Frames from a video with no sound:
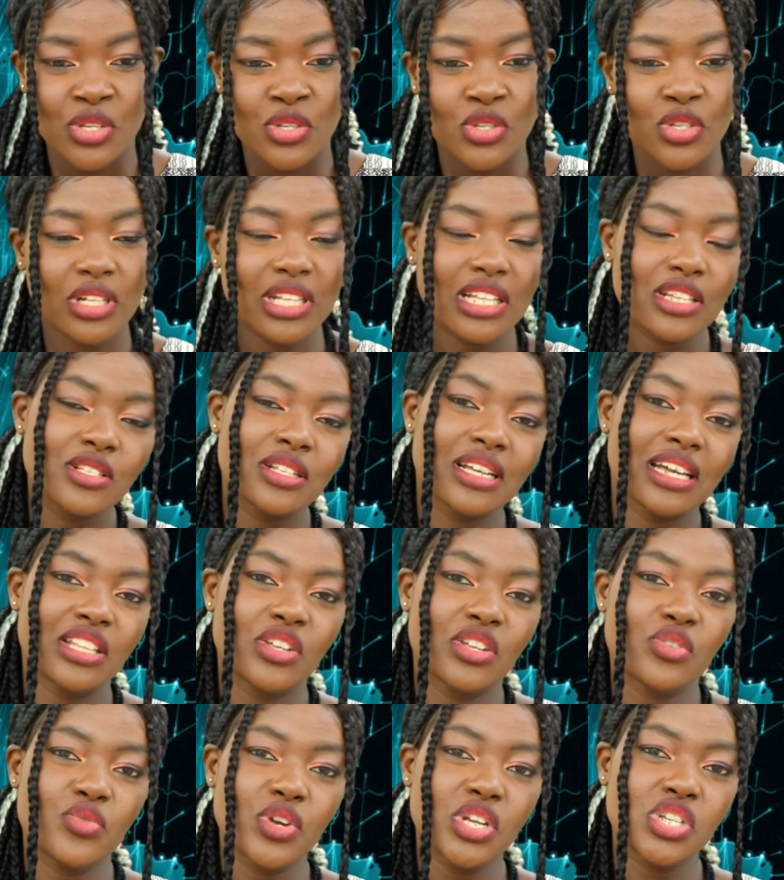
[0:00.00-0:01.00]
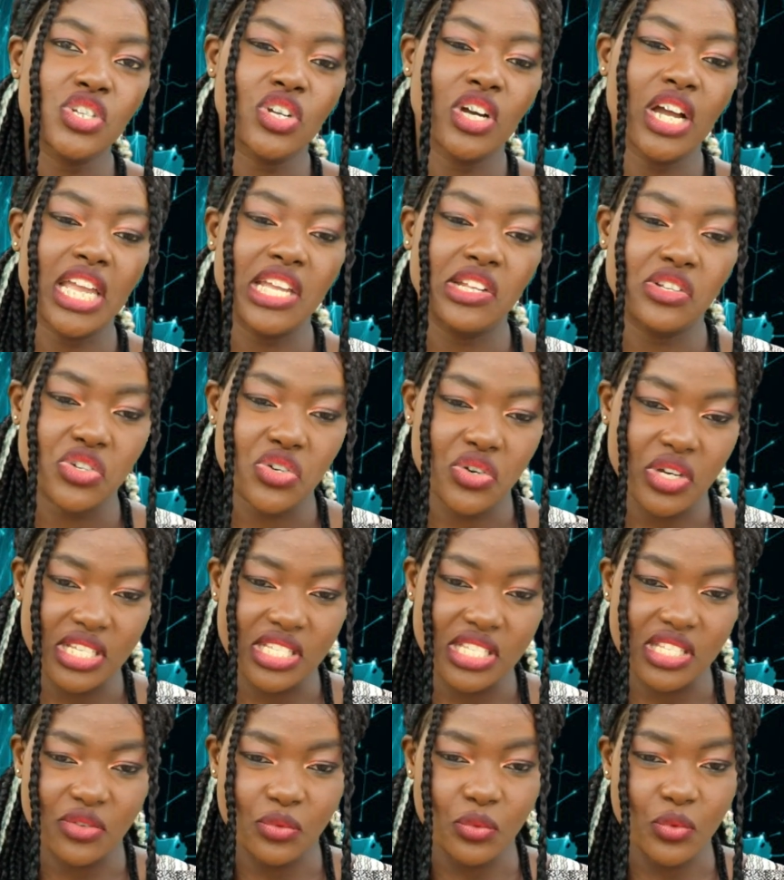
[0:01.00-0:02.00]
So let's look at the regional
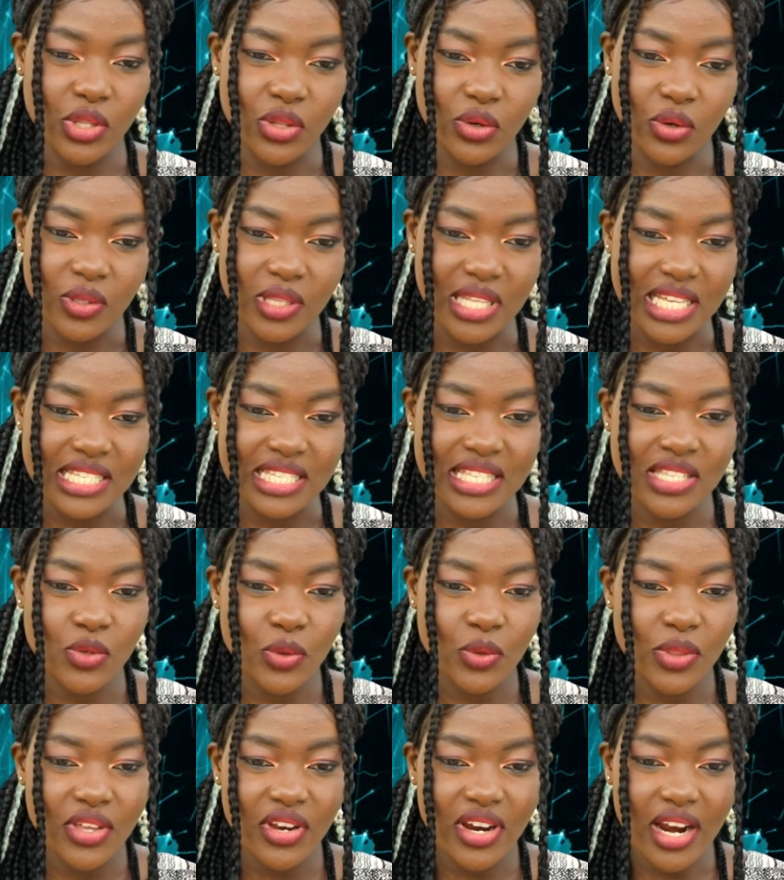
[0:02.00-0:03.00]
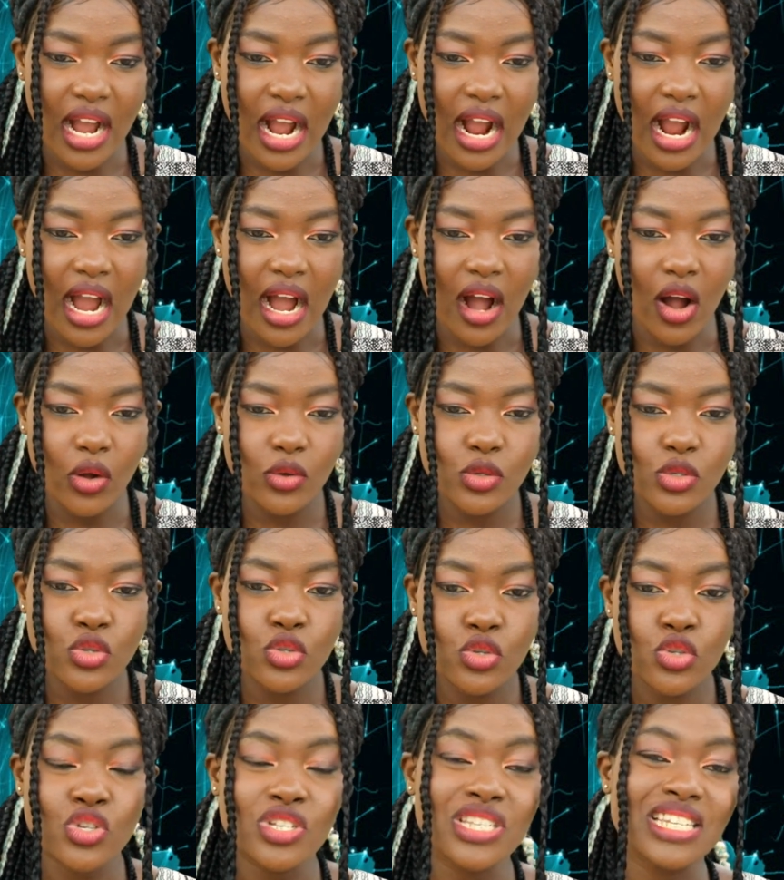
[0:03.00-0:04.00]
interest with all this. So there are
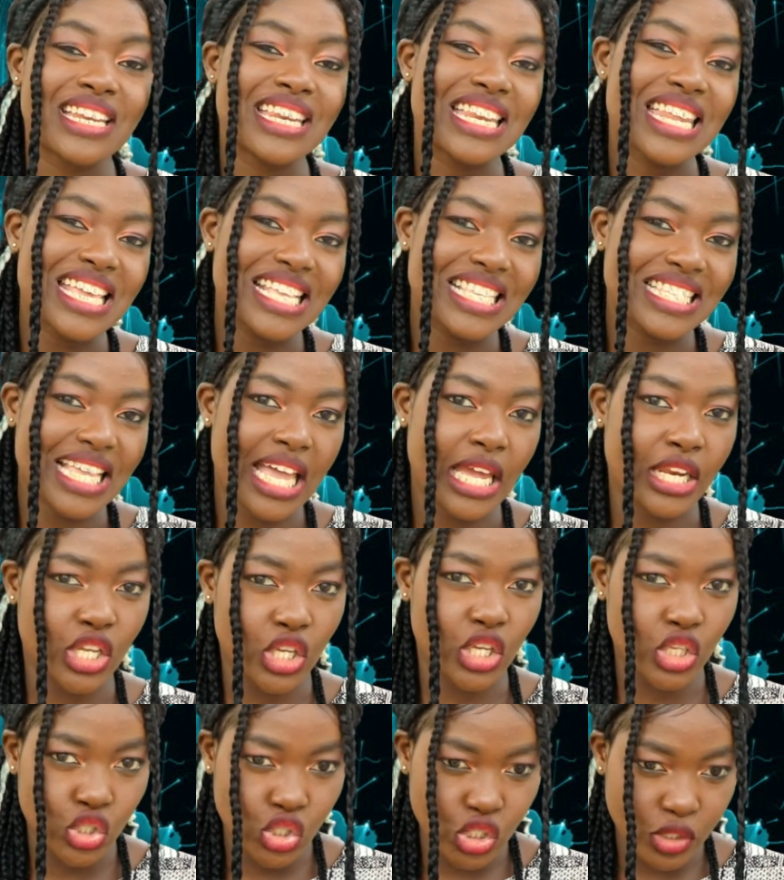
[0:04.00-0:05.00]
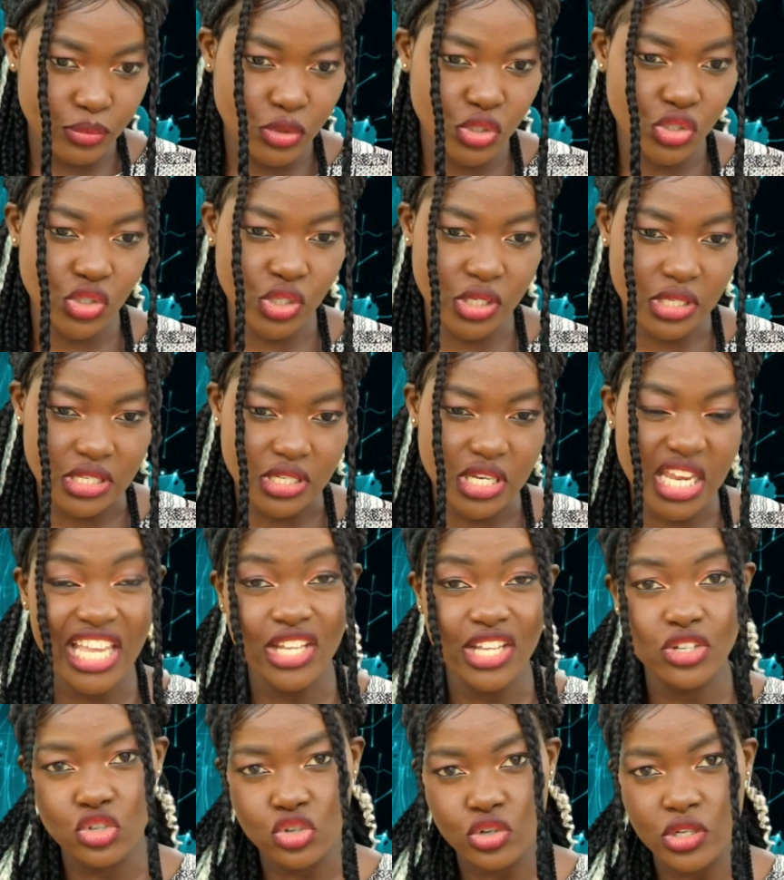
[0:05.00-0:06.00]
also Sudanese and Egyptian
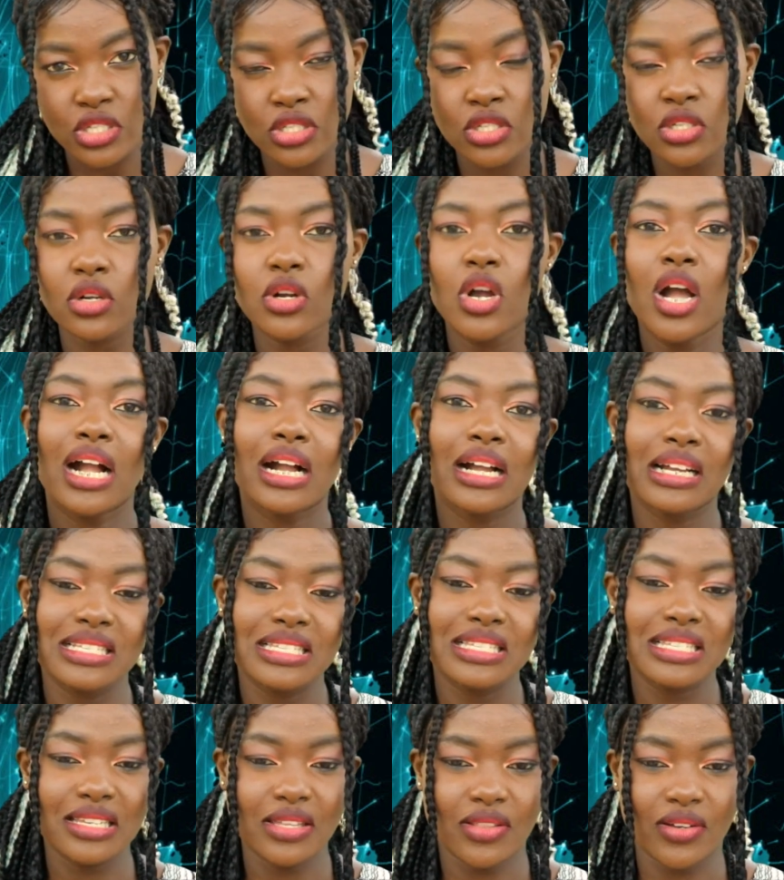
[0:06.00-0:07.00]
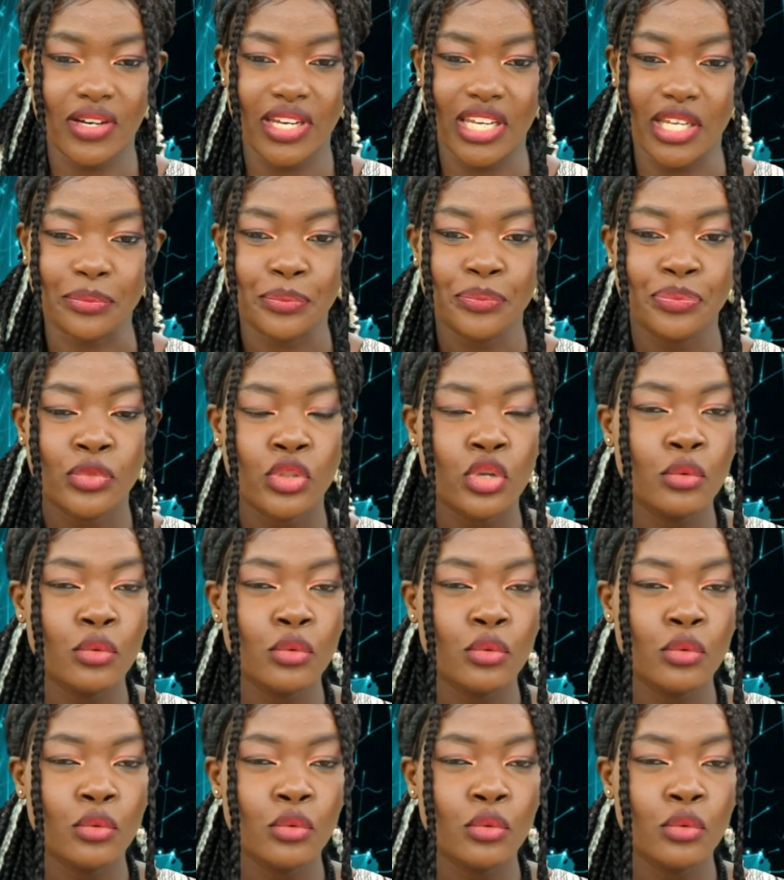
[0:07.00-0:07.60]
interests to consider here.